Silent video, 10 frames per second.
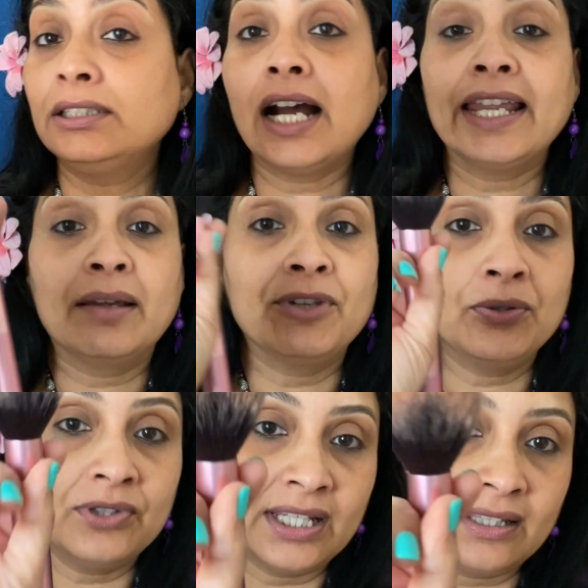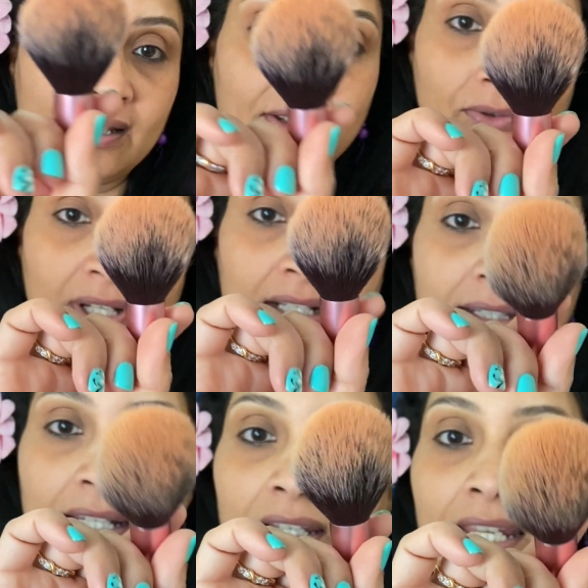I am using this Real
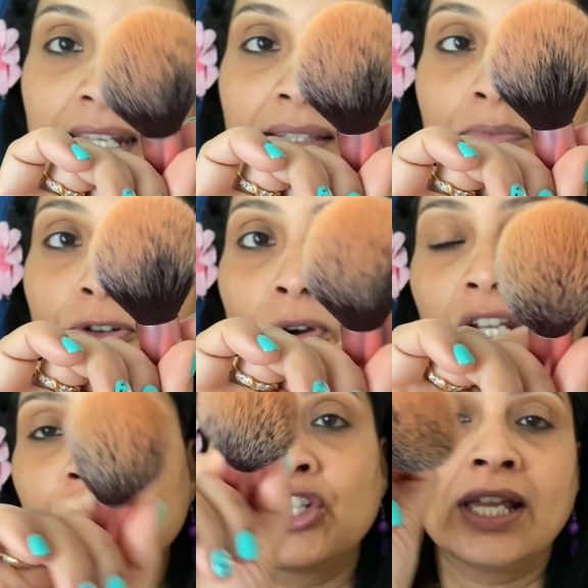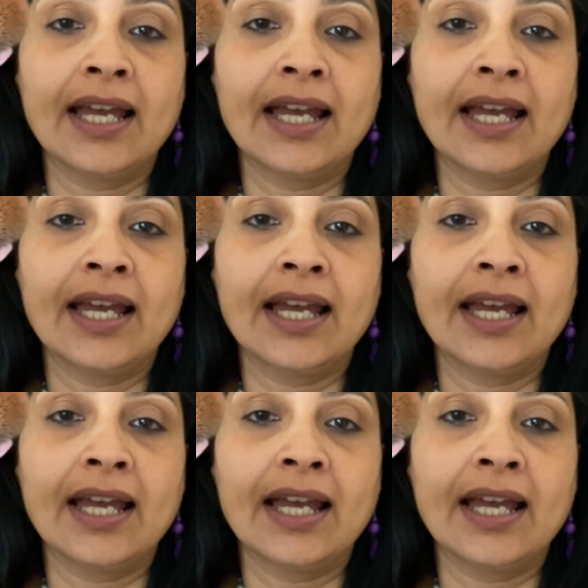Techniques brush.